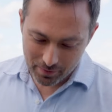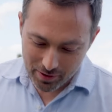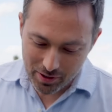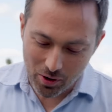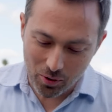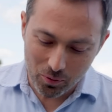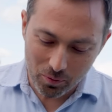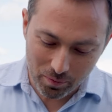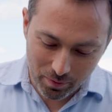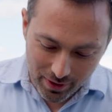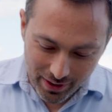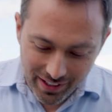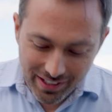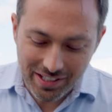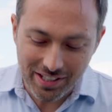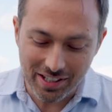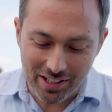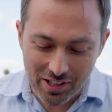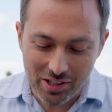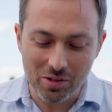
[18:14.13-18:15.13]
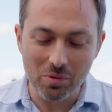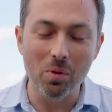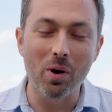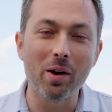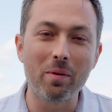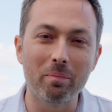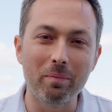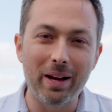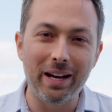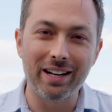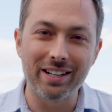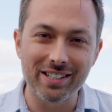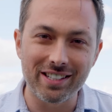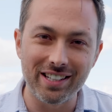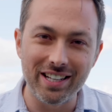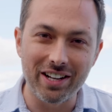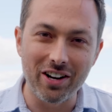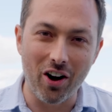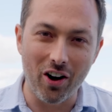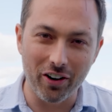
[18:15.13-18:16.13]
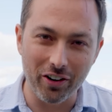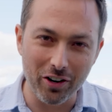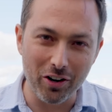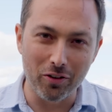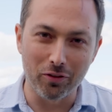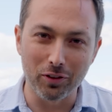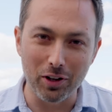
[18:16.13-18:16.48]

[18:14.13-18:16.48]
So this is what makes the Cottonelle